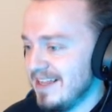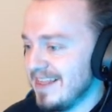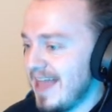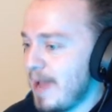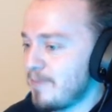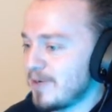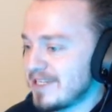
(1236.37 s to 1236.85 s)

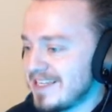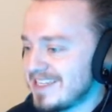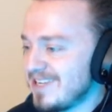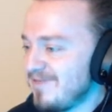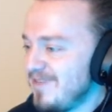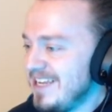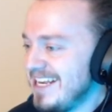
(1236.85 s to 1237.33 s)
Lapras
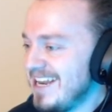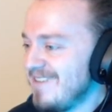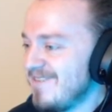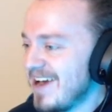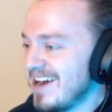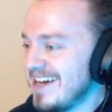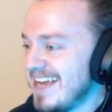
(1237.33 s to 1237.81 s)
is defeated,
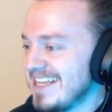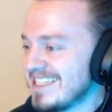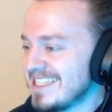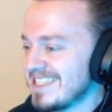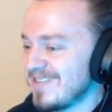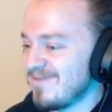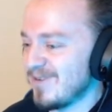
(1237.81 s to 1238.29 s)
very
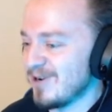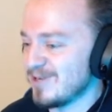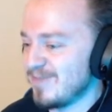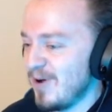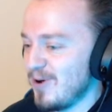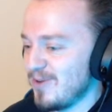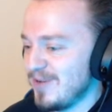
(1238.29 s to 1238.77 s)
nice, it's the
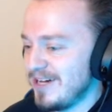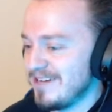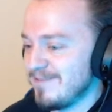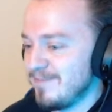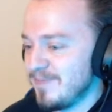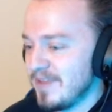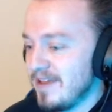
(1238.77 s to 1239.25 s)
first
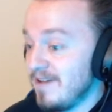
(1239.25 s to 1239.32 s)
Pokemon.